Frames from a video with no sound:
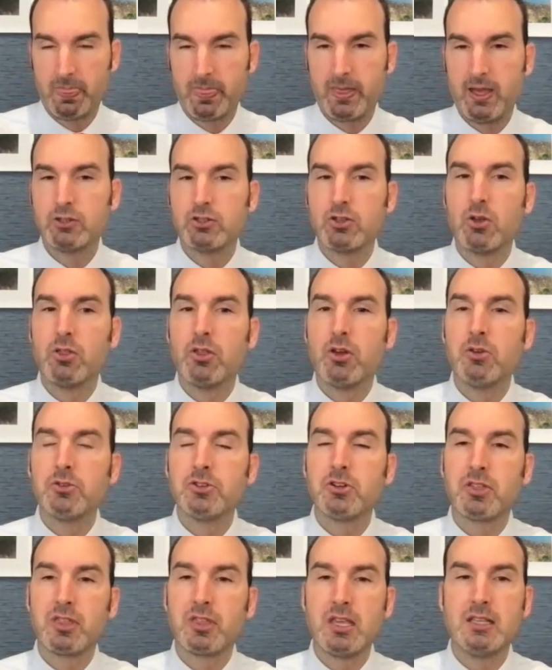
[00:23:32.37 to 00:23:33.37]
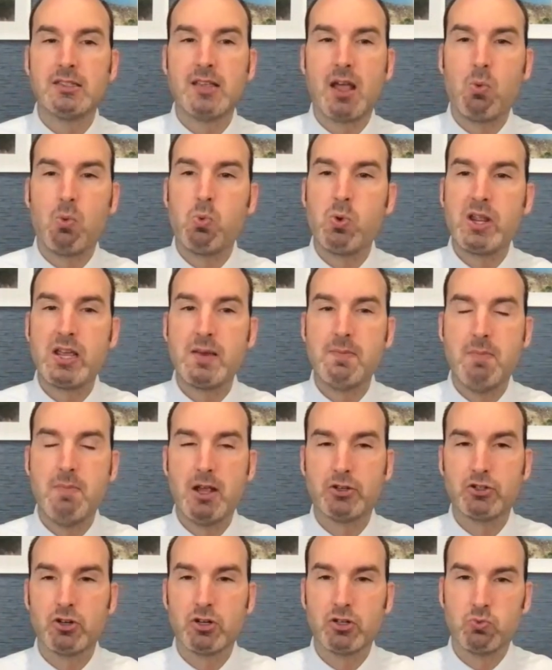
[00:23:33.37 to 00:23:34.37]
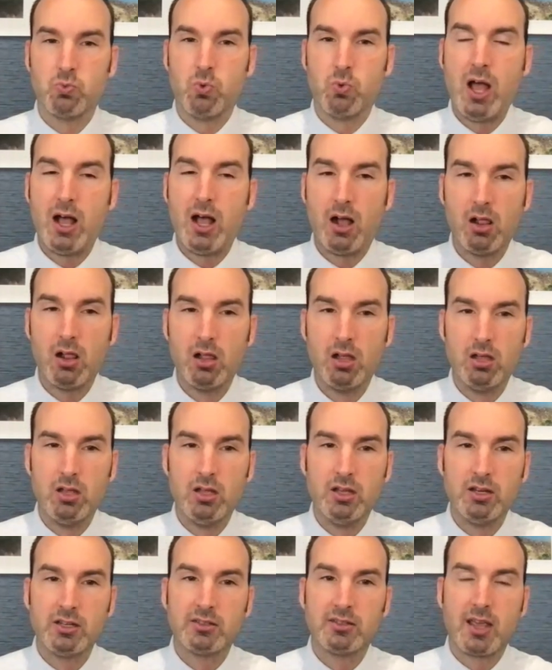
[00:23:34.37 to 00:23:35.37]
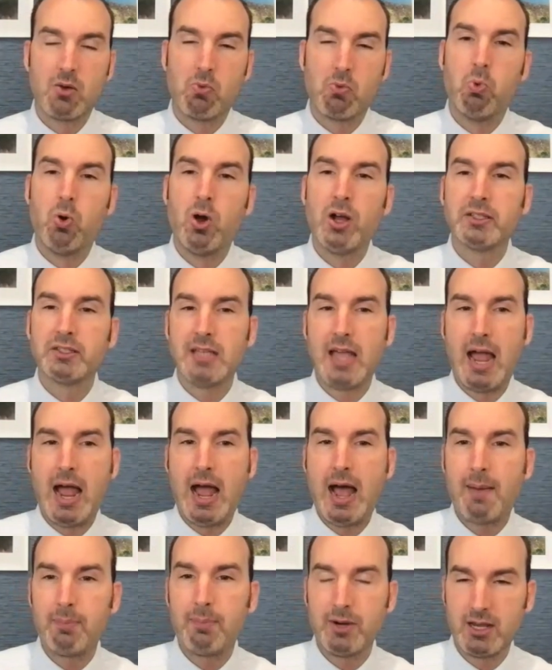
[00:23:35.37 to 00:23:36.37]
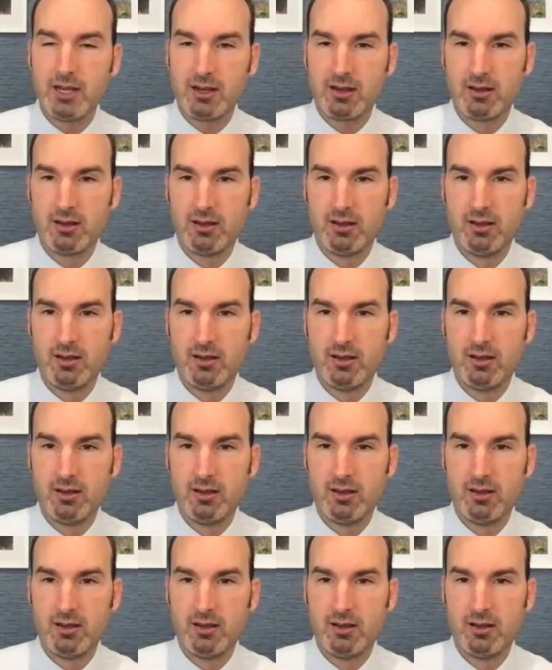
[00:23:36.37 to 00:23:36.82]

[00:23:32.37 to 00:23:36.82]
And so those are things that we can measure as well to say what's happening,